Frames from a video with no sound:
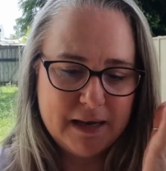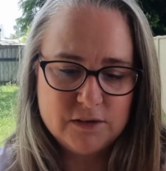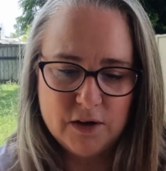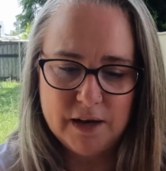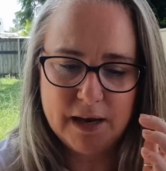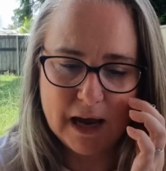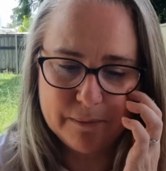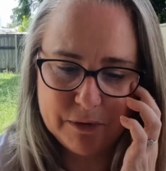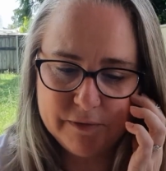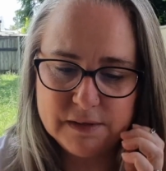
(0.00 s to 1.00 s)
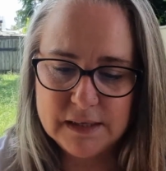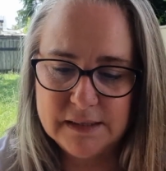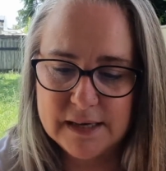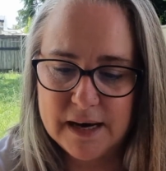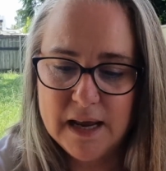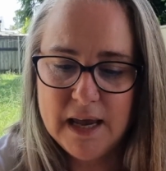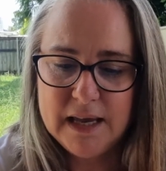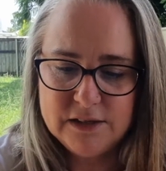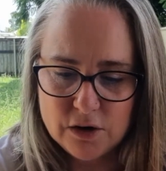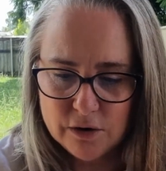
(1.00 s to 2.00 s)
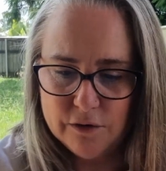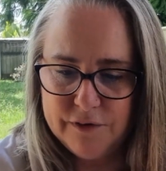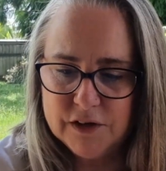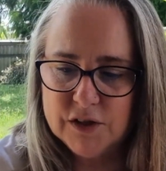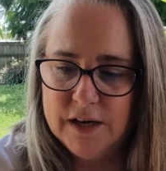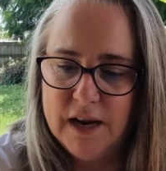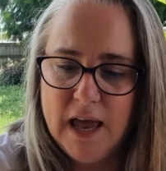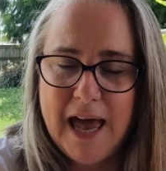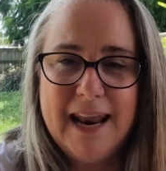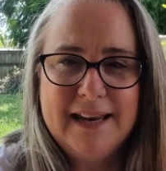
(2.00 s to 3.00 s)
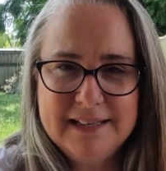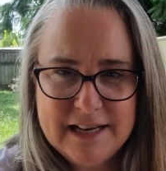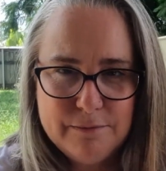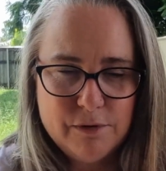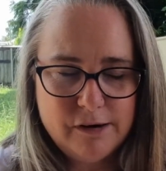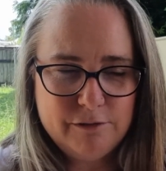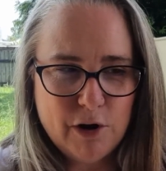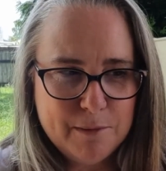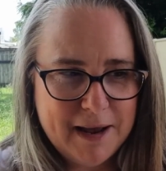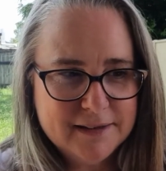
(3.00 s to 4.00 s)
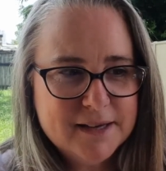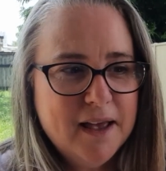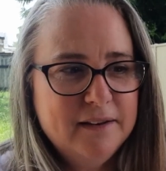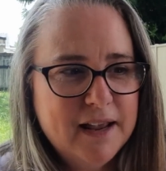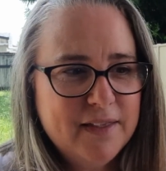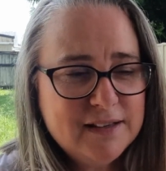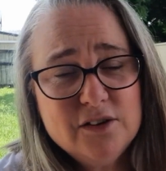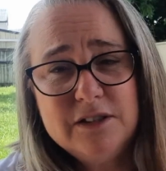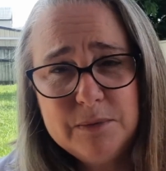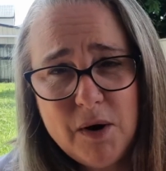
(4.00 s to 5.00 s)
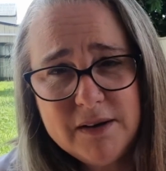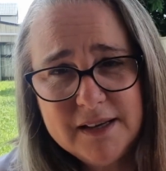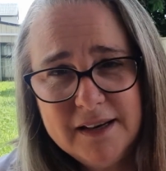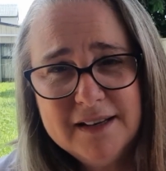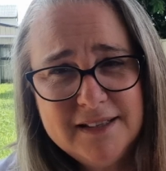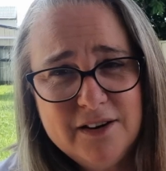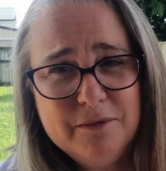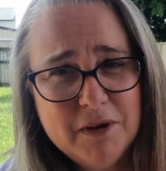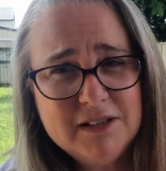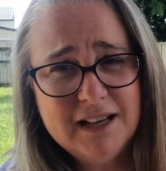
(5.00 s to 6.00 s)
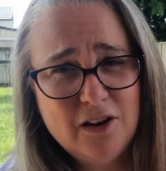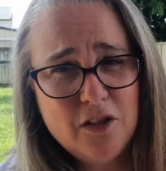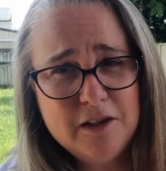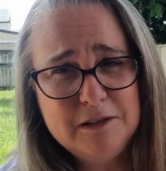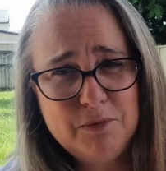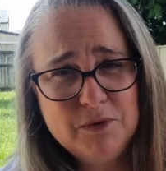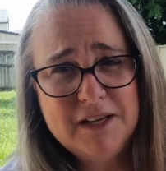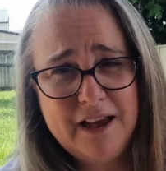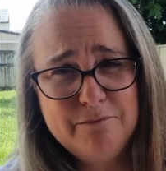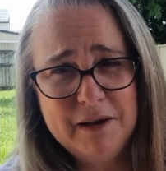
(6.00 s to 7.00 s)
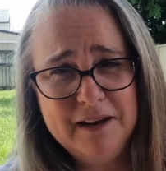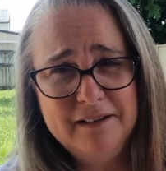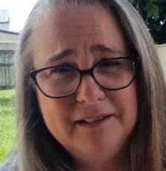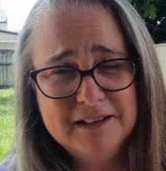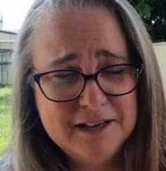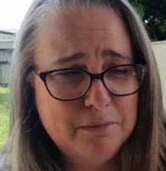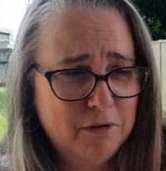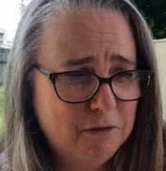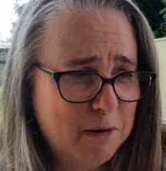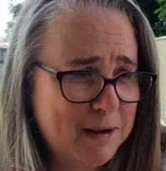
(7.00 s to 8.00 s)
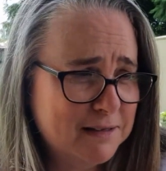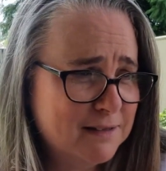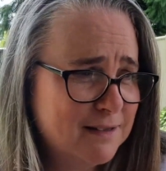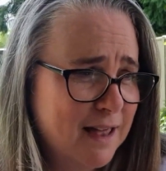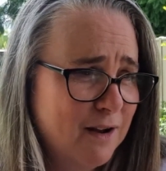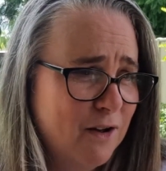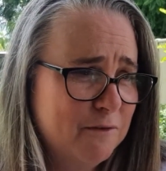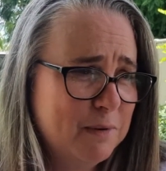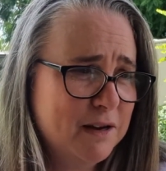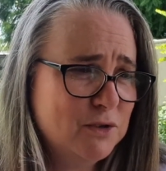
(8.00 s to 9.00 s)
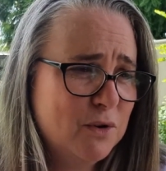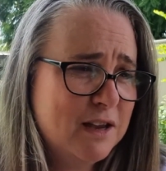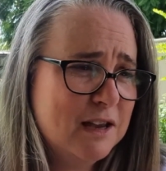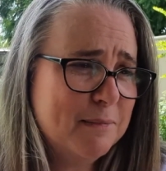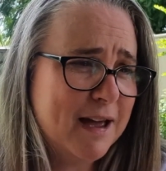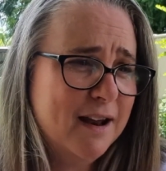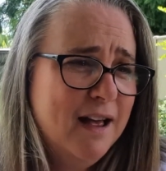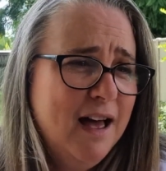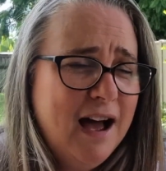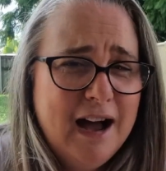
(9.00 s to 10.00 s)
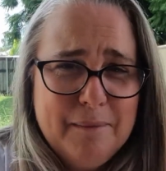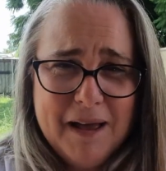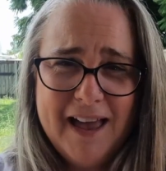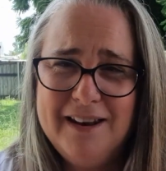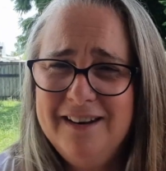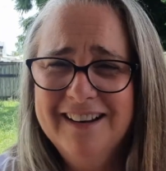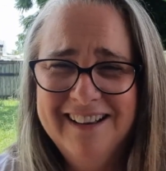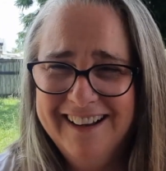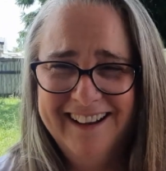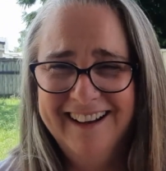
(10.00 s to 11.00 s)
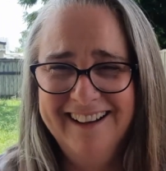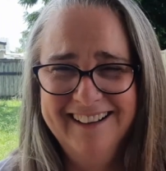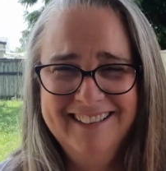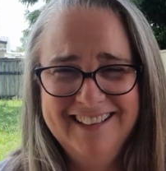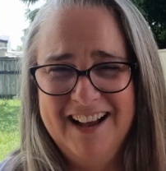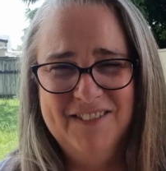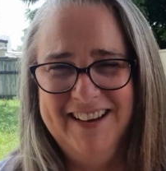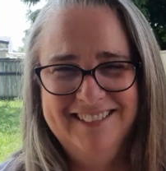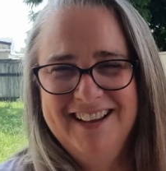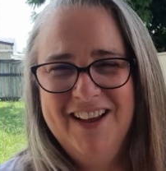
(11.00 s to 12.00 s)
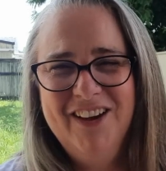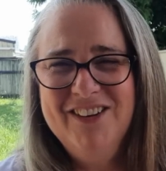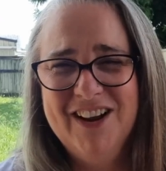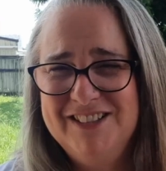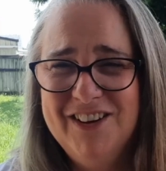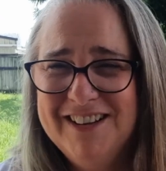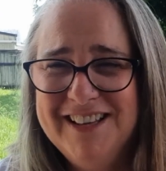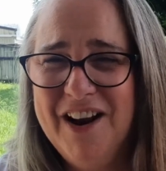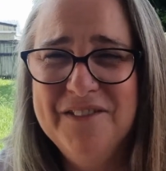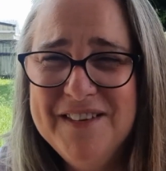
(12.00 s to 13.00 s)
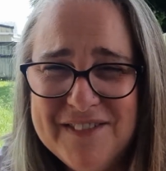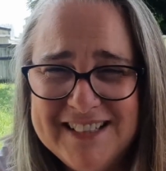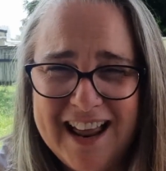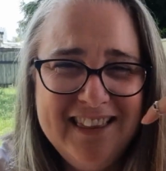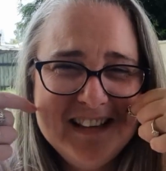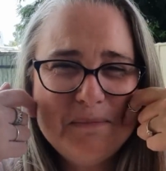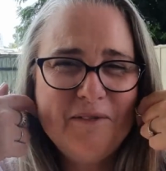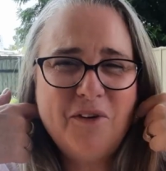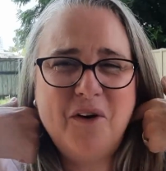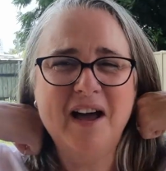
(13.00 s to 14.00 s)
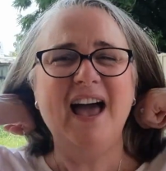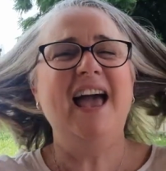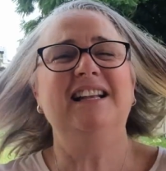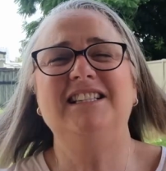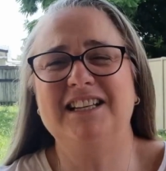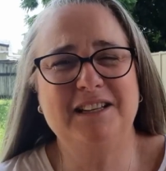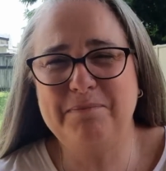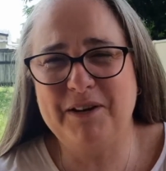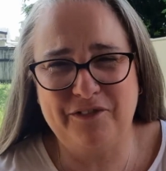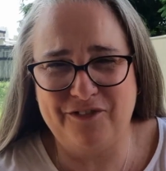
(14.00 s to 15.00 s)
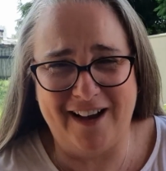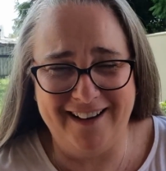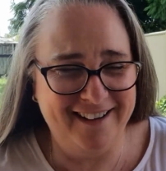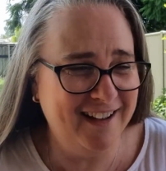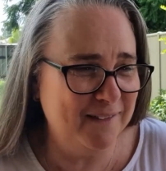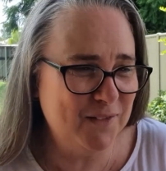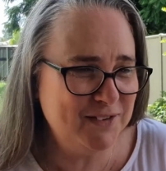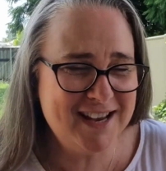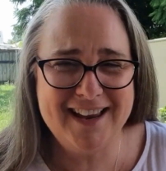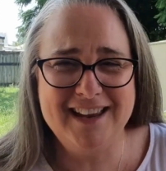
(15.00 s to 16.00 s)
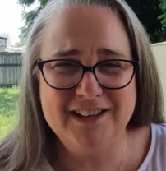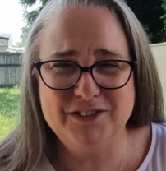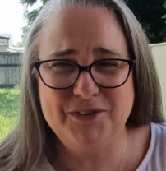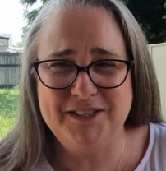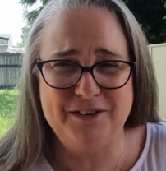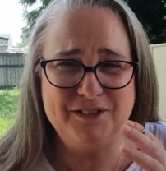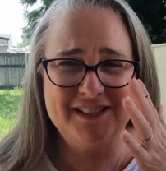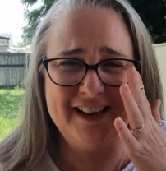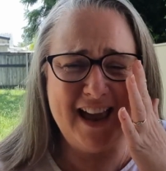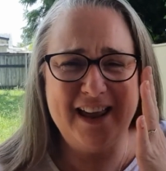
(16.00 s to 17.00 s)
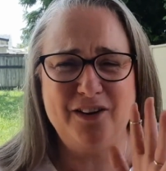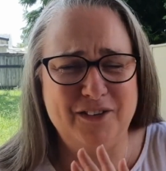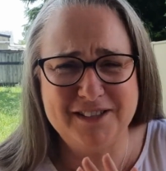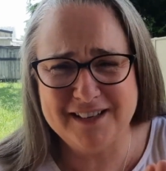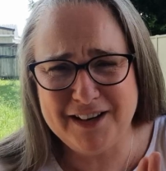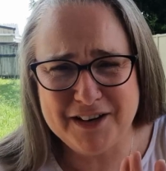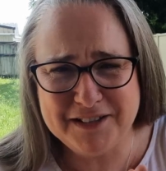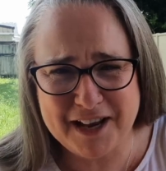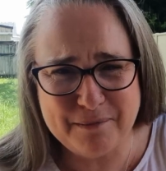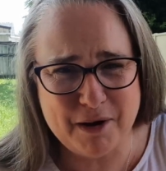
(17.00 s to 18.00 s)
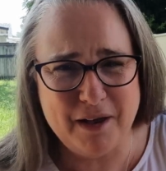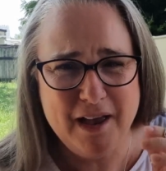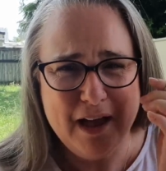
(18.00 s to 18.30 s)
as I previously said, historical fiction, and a contemporary romance. Now, that's not surprising considering a lot of these books have been contemporary romances that I've been talking about. And I mean, who knows? Like I said, I've never done this before. It's just a bit of fun. I'm not taking it too seriously. And honestly, I don't take my